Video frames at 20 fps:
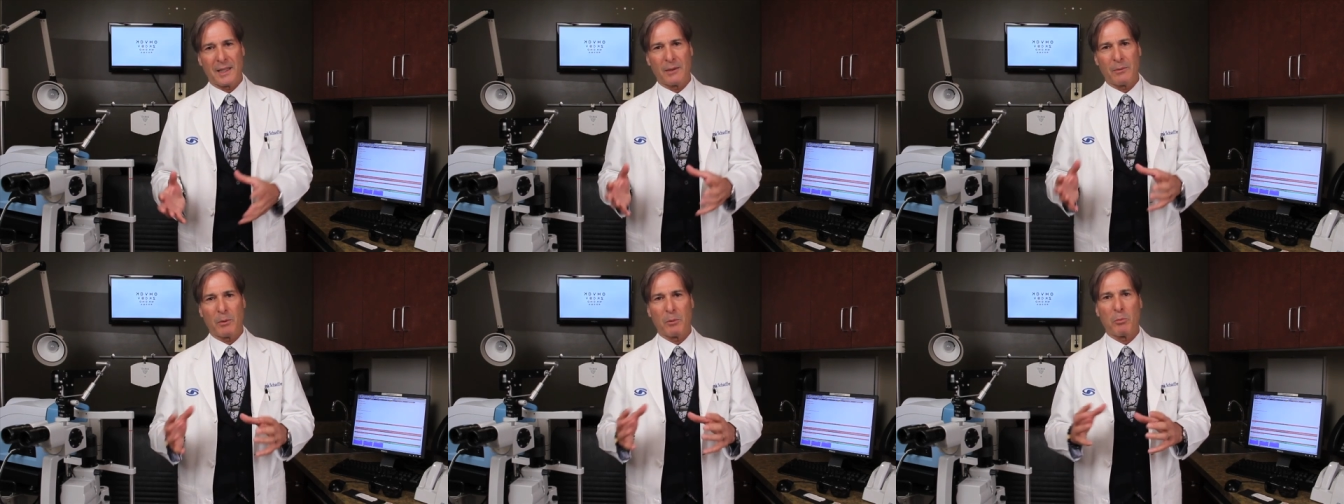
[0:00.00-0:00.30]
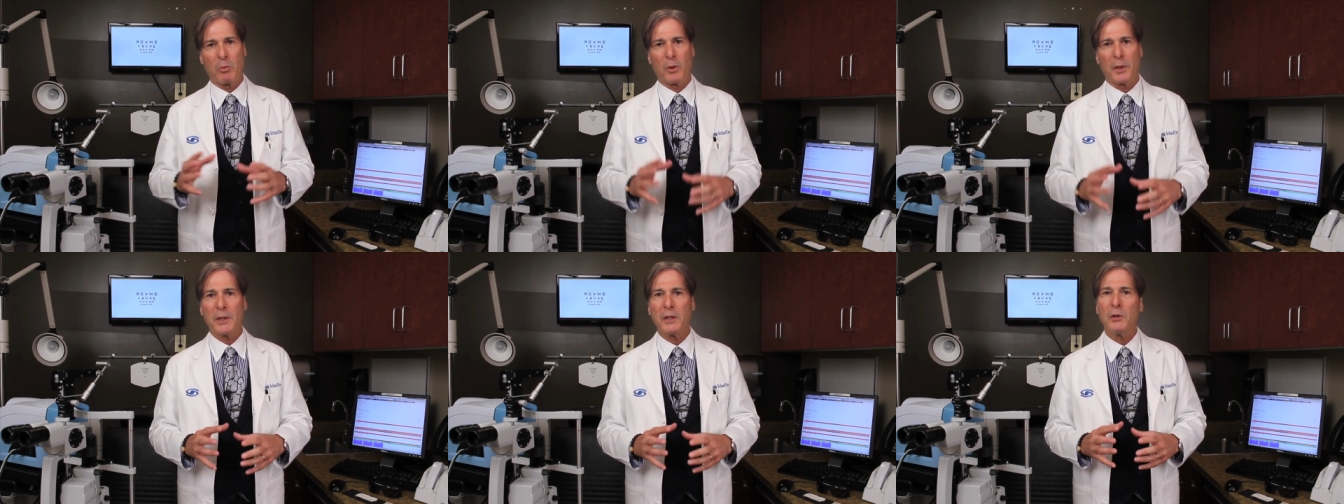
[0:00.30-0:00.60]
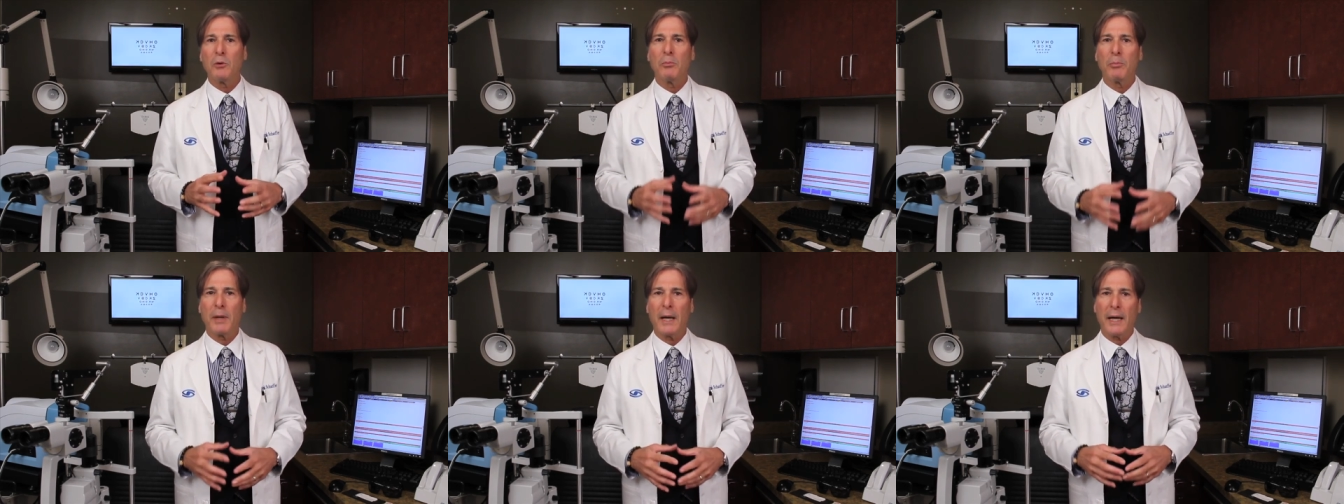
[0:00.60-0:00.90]
then we bring
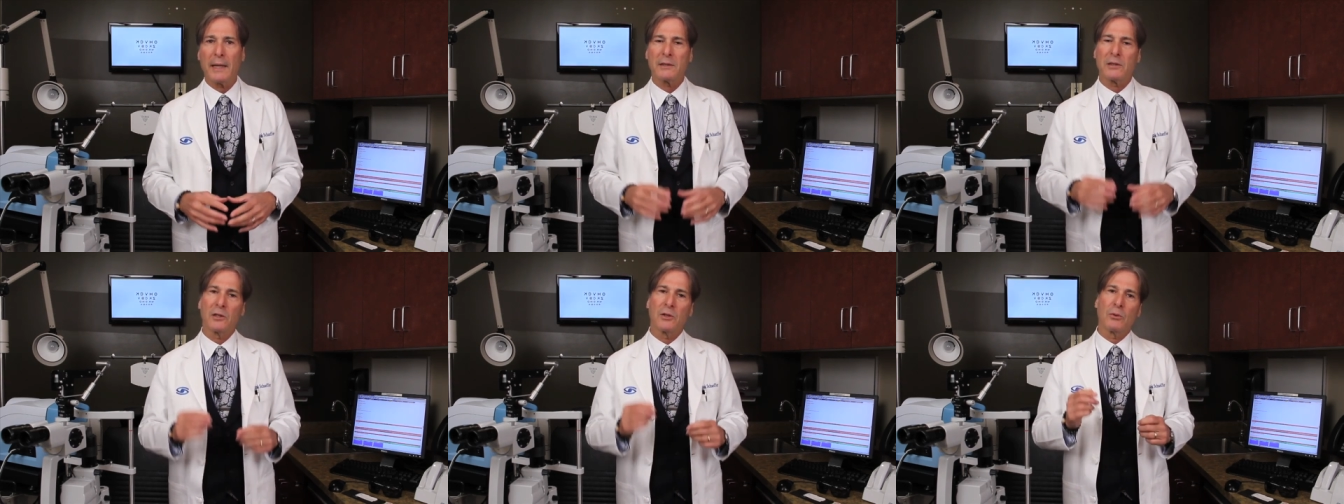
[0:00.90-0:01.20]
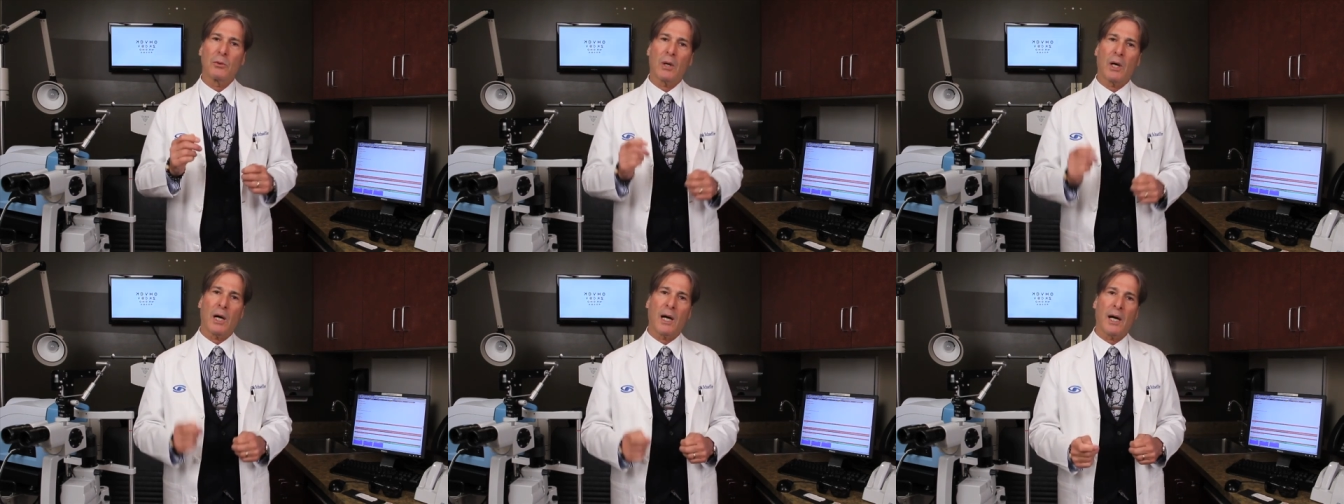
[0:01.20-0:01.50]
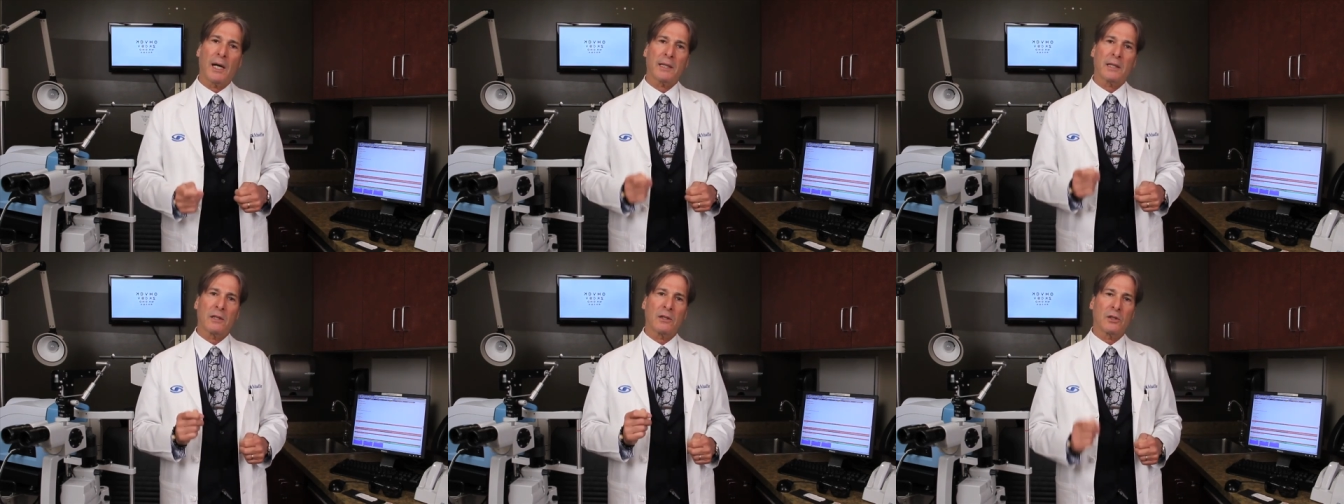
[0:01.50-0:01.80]
you back to do an
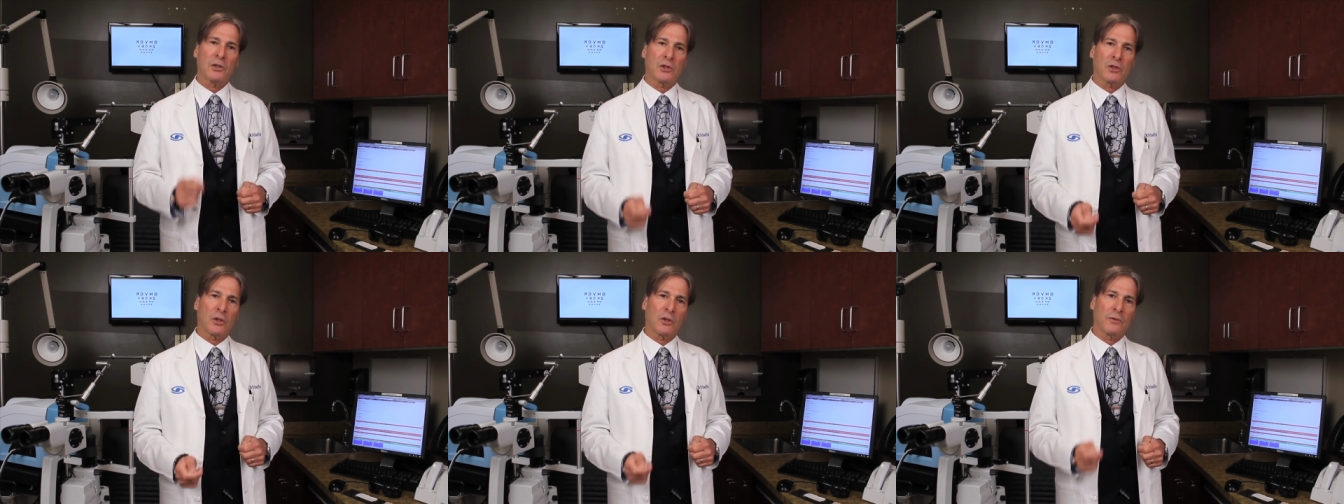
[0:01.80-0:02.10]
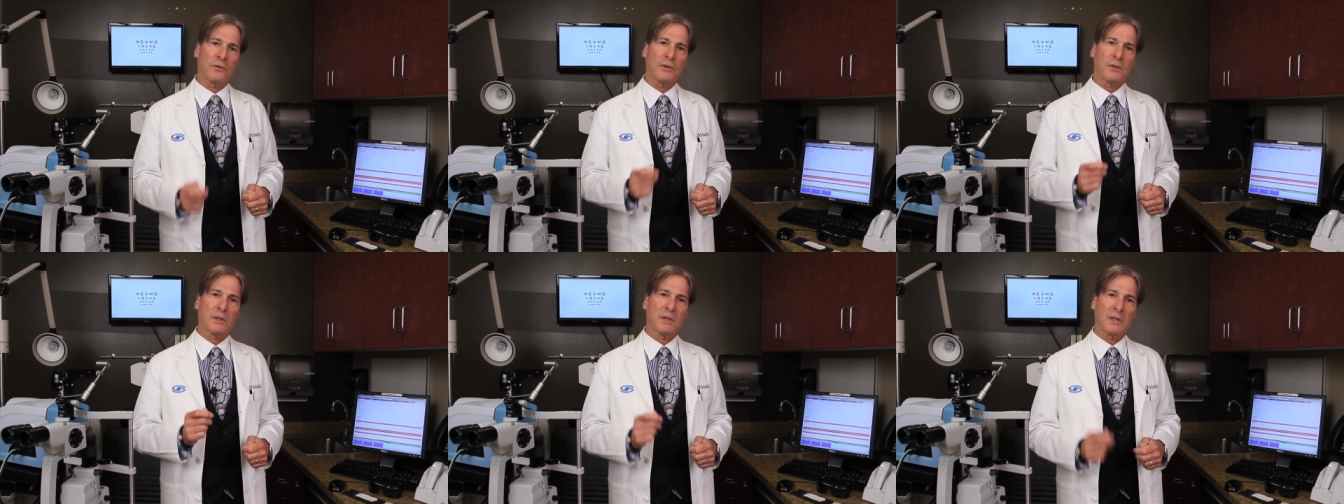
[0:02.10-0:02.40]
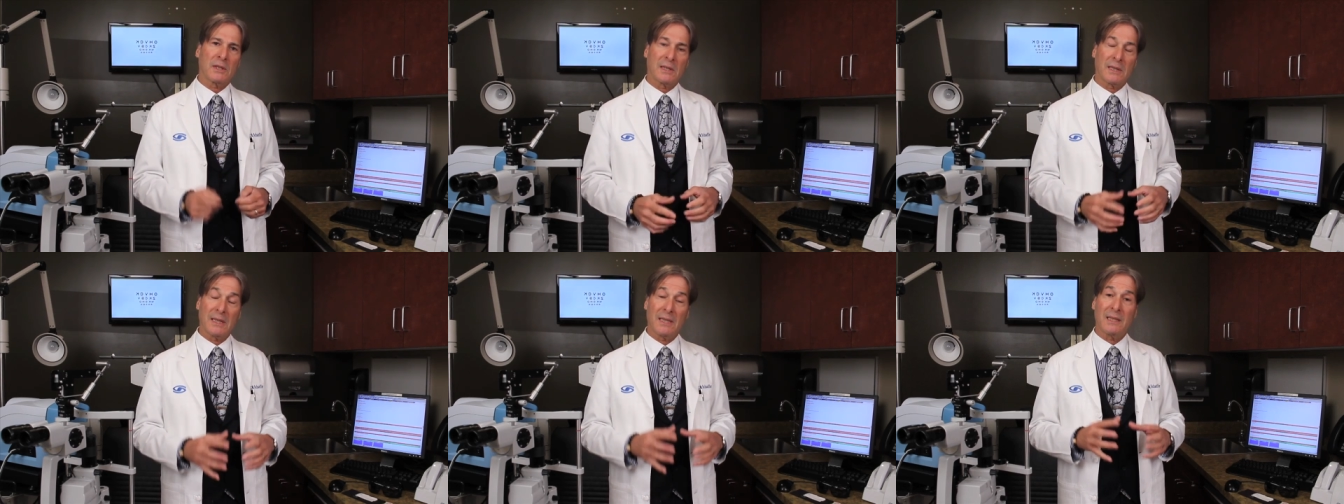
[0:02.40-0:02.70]
ocular surface
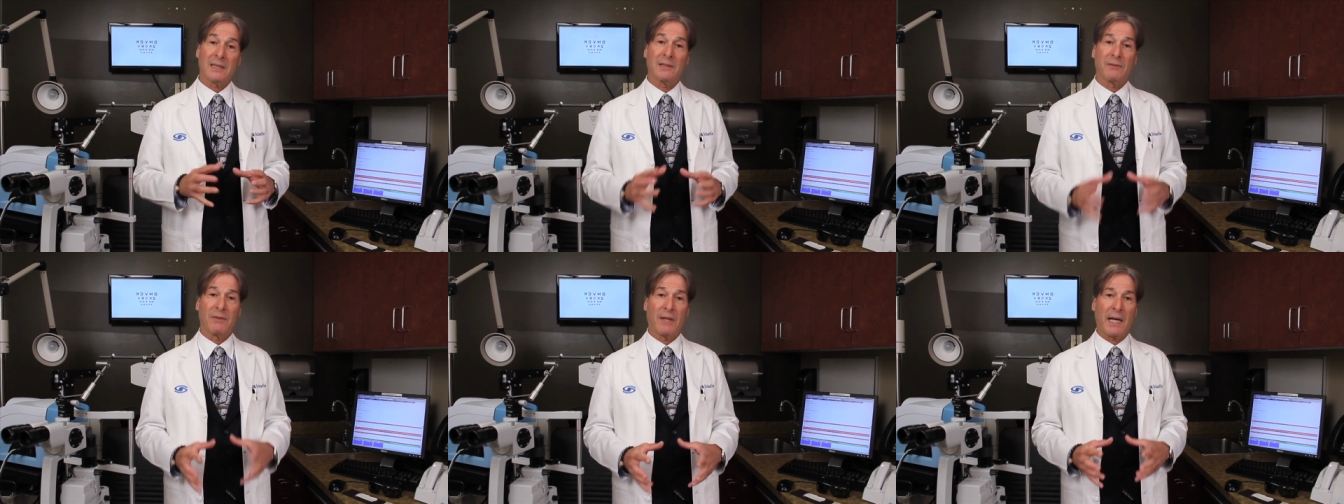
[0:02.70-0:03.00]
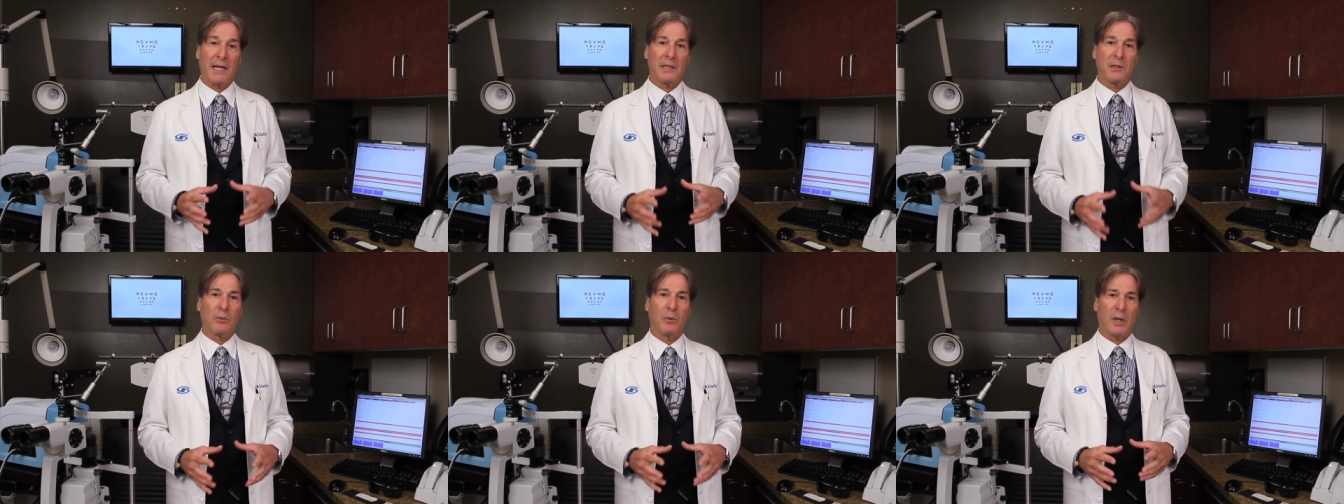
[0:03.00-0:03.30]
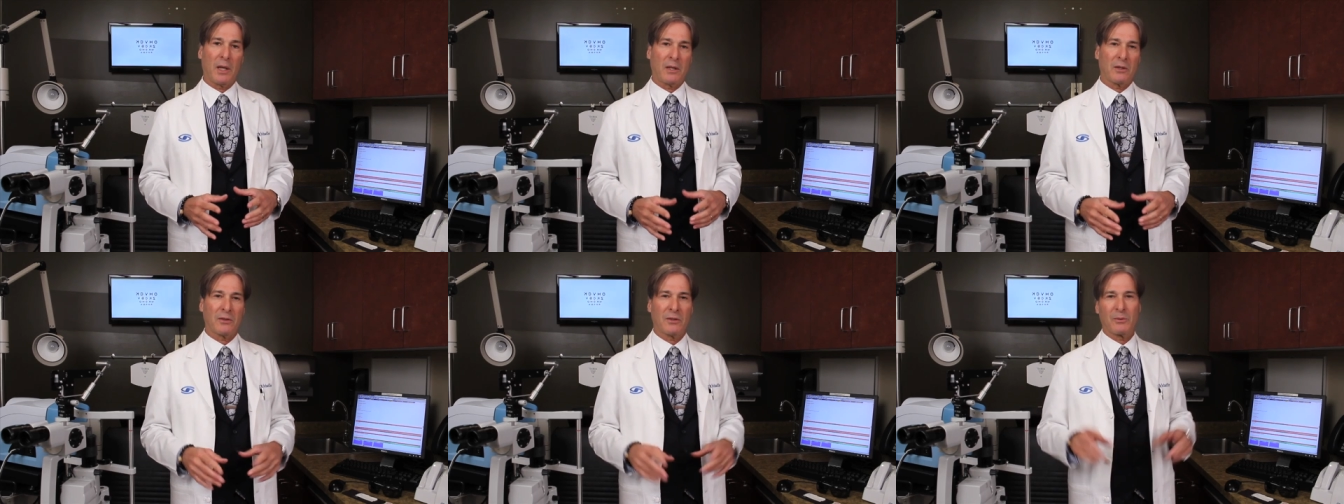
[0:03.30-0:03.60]
disease
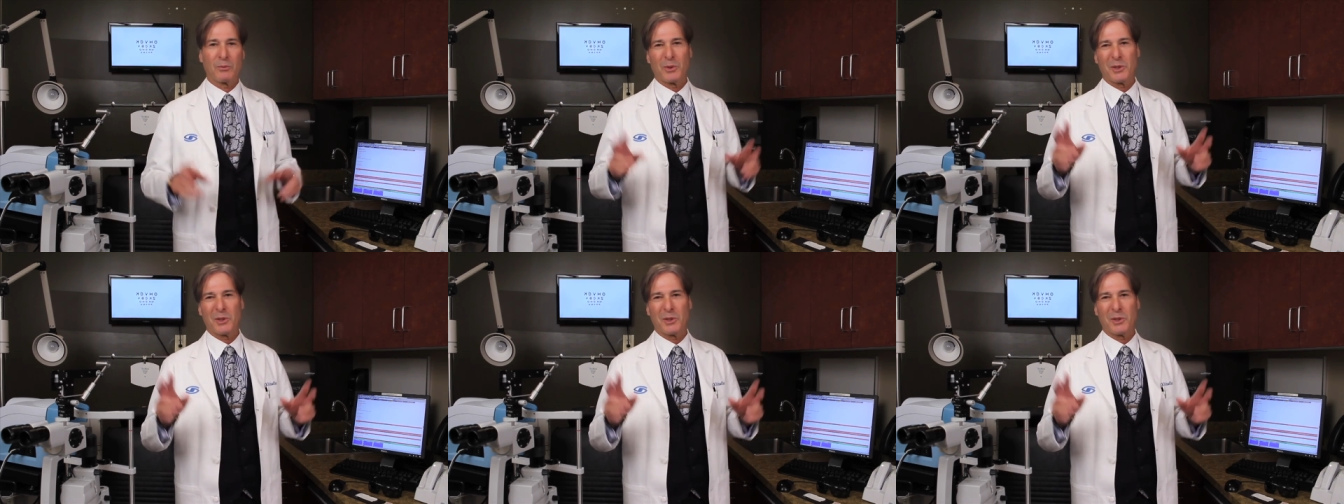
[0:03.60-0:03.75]
evaluation,